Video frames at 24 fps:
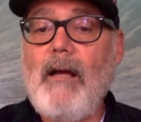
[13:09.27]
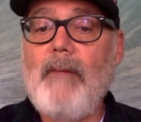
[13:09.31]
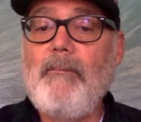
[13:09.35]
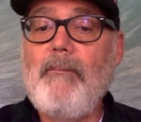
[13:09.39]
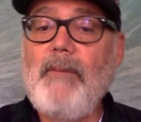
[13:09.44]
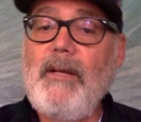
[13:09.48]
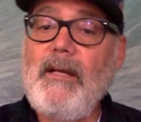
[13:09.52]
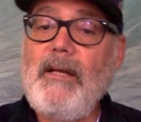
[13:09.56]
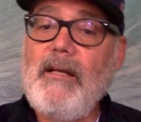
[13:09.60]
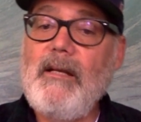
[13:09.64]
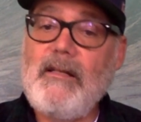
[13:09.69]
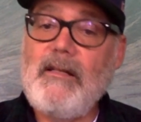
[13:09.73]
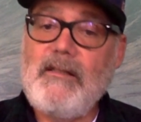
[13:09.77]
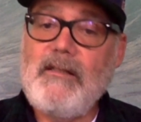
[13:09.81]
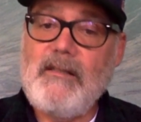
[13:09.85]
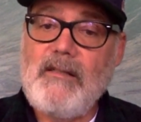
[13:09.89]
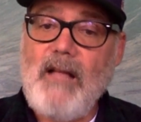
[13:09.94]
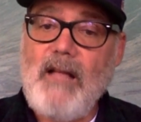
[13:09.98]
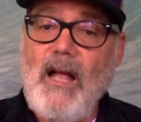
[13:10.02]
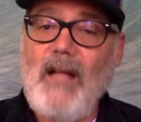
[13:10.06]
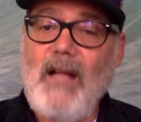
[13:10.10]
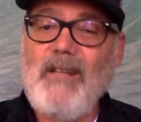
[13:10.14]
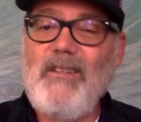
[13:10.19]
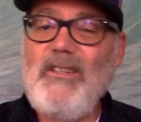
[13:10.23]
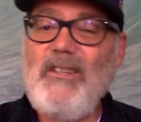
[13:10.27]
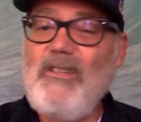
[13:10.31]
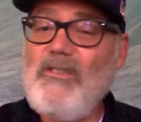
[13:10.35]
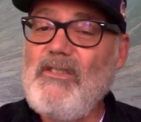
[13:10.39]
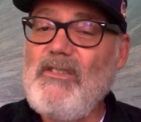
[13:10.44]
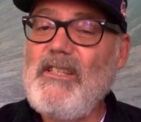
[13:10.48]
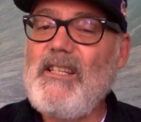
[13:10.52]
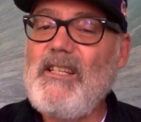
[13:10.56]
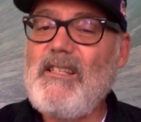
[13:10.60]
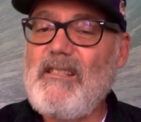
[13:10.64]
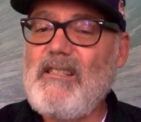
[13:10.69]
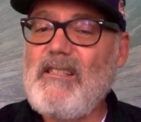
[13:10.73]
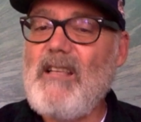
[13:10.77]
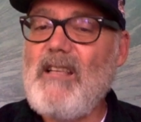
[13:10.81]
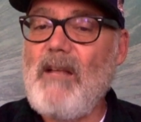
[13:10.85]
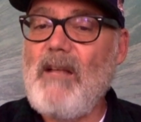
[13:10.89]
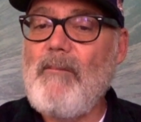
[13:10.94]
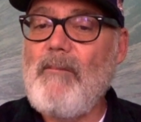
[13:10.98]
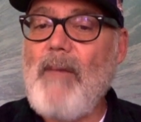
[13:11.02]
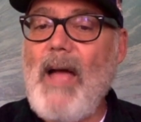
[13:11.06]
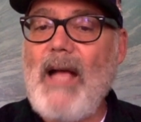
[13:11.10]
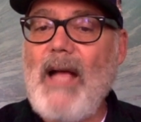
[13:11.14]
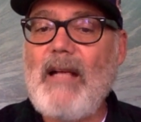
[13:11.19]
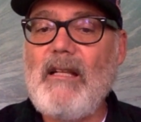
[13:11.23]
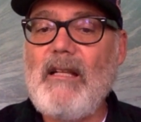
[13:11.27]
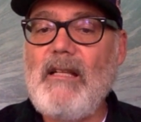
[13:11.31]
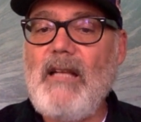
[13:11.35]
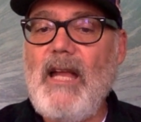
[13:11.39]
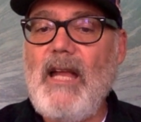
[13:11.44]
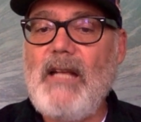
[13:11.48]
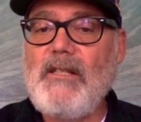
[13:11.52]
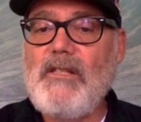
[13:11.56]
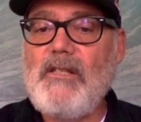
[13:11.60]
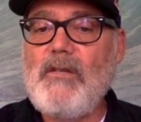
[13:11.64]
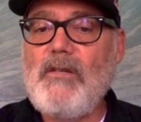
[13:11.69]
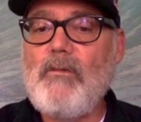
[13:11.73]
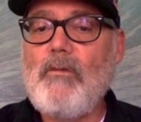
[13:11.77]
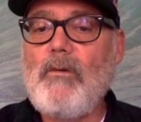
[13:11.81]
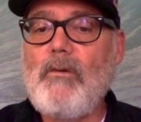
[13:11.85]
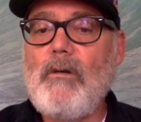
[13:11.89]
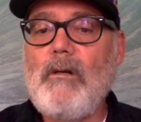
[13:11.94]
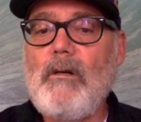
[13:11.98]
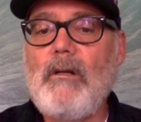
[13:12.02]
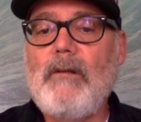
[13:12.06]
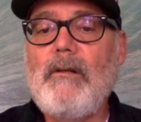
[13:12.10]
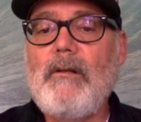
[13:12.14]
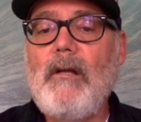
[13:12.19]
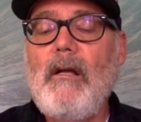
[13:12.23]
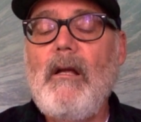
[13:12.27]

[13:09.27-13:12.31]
be it a son, usually a son back in the ancient world,